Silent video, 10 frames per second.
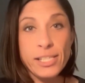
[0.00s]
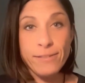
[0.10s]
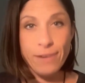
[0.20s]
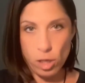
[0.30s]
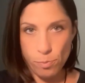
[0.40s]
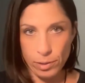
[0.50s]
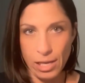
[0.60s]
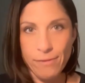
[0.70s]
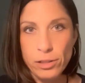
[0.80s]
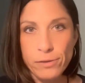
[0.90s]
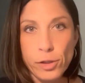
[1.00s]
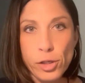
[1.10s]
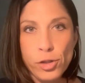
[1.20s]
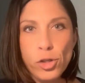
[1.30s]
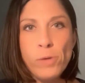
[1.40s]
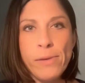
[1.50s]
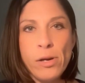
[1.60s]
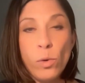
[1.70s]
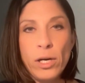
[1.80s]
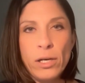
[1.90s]
develop a level of
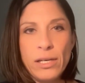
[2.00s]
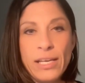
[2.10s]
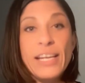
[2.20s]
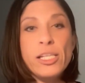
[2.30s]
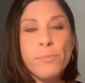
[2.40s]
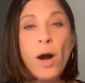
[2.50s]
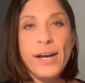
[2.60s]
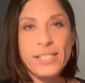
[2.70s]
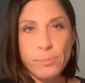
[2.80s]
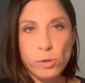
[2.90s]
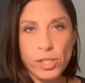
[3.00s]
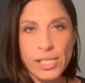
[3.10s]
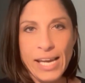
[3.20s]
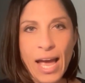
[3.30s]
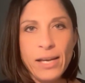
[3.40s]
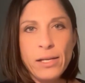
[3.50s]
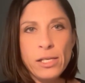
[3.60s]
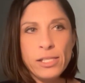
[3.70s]
discernment where it is possible to get